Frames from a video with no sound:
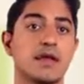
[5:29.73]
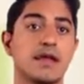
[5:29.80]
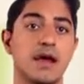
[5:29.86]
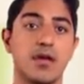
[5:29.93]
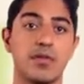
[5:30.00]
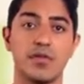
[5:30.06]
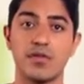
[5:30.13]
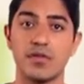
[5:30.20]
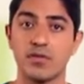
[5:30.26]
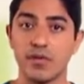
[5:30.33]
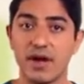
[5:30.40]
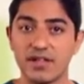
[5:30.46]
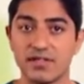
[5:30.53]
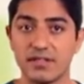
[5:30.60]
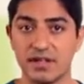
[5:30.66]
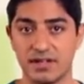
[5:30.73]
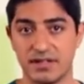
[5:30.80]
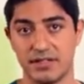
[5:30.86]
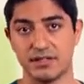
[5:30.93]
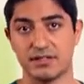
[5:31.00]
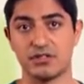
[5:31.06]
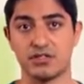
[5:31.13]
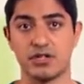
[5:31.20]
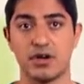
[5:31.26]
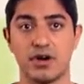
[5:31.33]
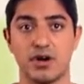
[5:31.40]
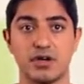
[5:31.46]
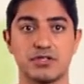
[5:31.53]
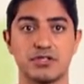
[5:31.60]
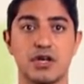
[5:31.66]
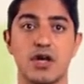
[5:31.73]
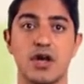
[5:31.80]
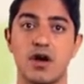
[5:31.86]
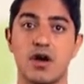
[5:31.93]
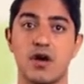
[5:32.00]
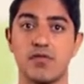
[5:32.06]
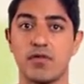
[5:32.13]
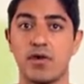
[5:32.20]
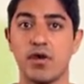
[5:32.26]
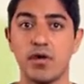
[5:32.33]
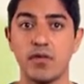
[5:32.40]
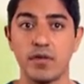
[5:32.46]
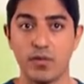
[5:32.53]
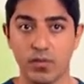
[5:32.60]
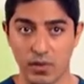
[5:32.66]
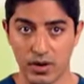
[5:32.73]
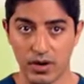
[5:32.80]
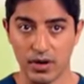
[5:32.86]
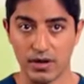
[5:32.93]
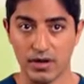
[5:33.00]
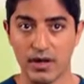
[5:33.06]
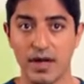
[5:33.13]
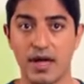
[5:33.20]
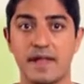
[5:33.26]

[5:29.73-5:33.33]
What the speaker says: Now, the resident is in charge of all the work,